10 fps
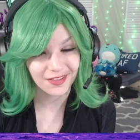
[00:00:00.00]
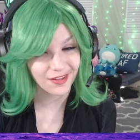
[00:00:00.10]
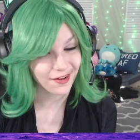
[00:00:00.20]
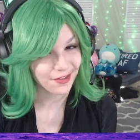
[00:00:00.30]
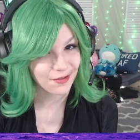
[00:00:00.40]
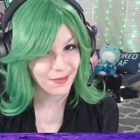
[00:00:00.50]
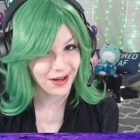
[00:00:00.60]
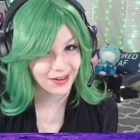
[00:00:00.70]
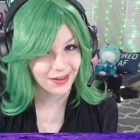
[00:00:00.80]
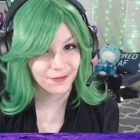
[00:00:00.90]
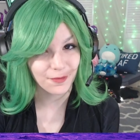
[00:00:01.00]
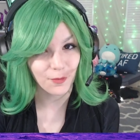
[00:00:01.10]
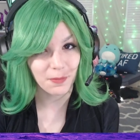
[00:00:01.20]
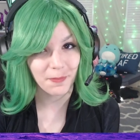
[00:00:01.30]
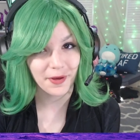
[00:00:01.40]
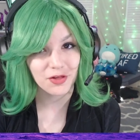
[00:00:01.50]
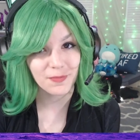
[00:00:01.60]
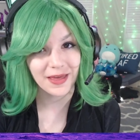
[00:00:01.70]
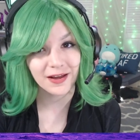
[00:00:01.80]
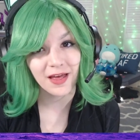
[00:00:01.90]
Tatsumaki from One Punch Man.